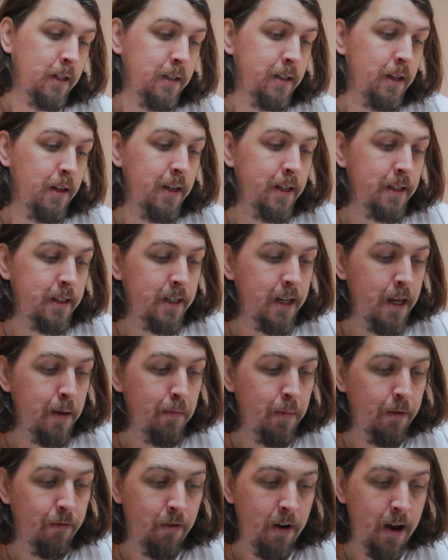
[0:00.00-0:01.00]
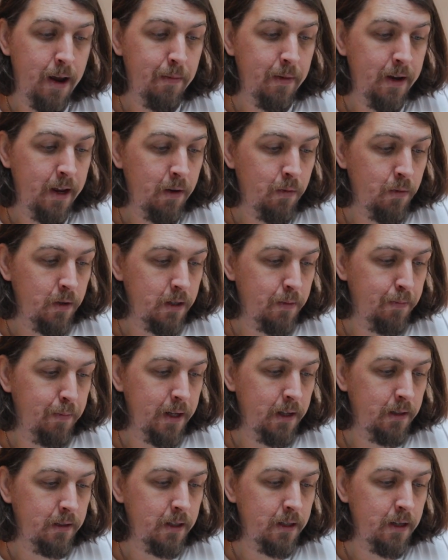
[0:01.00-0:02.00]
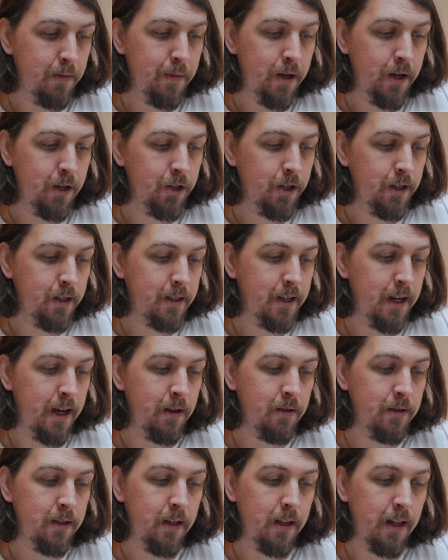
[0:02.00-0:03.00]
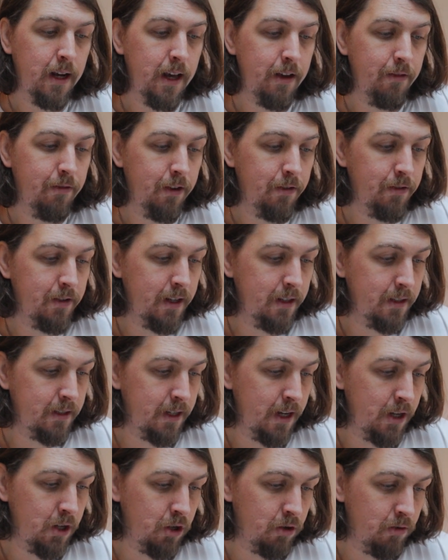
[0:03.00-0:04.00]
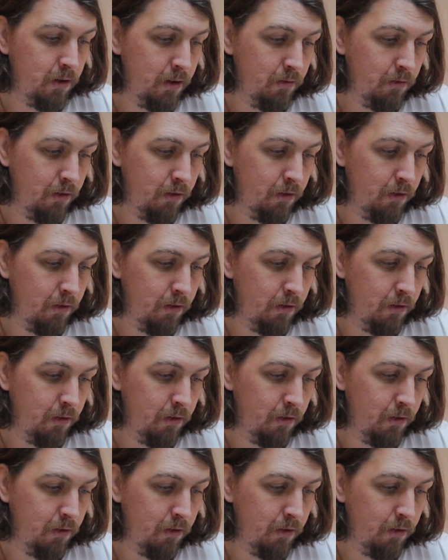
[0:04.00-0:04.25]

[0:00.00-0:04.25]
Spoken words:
So this timber-framed inn was built as a merchant's house in the late 15th century,